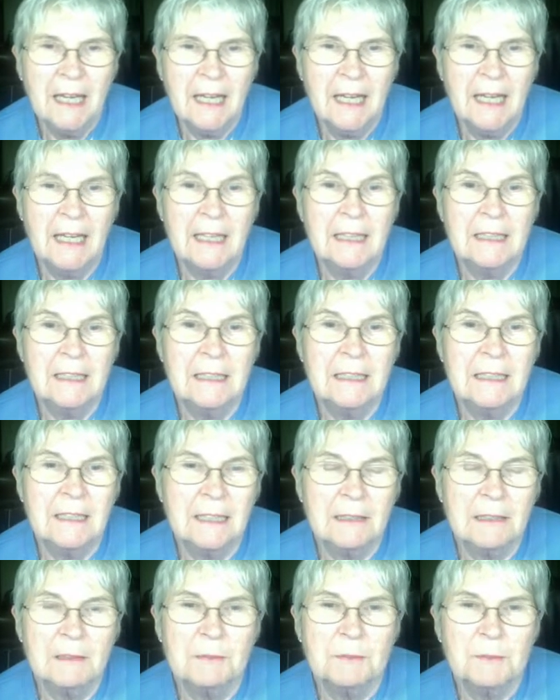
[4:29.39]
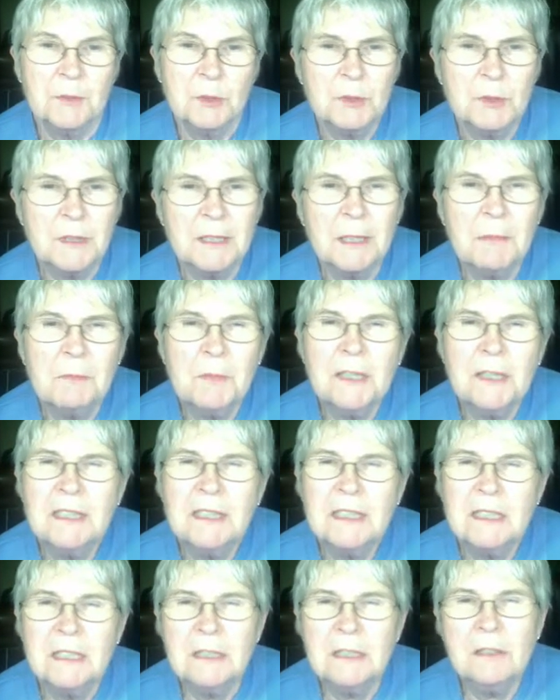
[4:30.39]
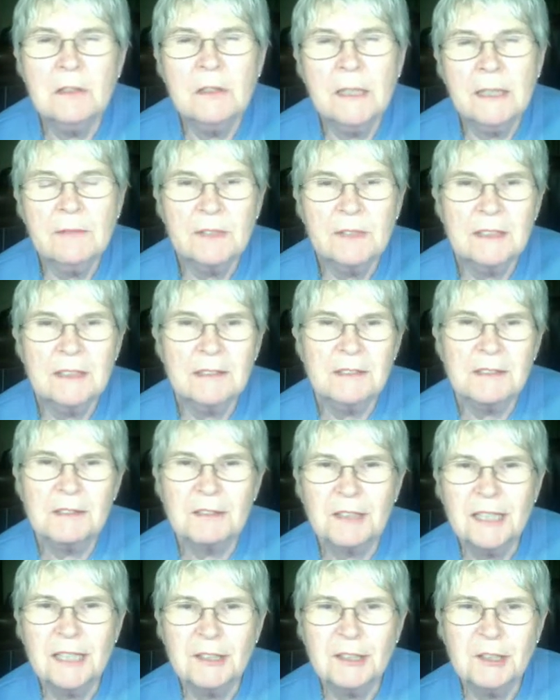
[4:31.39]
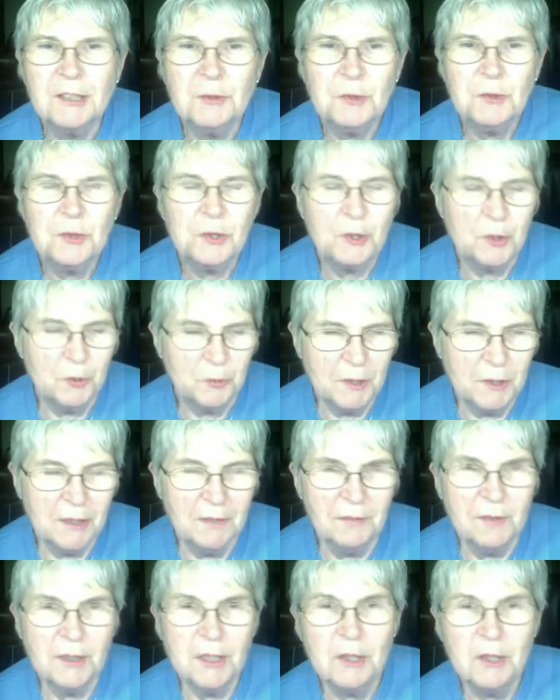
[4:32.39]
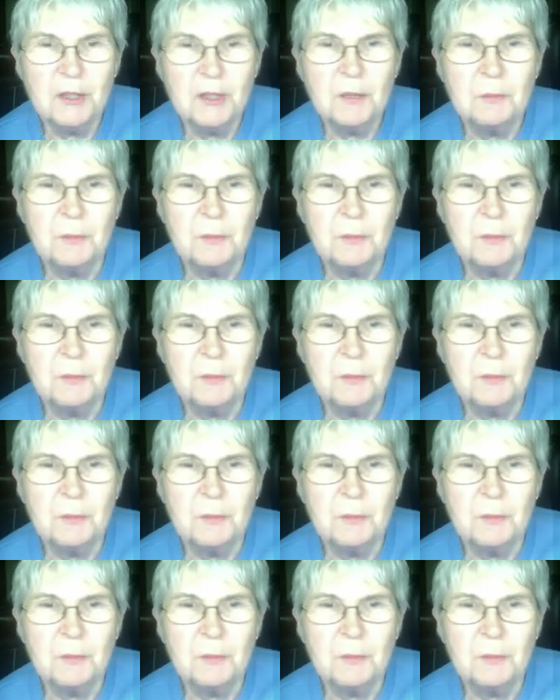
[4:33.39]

And there's some that still haven't gotten used to doing the videos,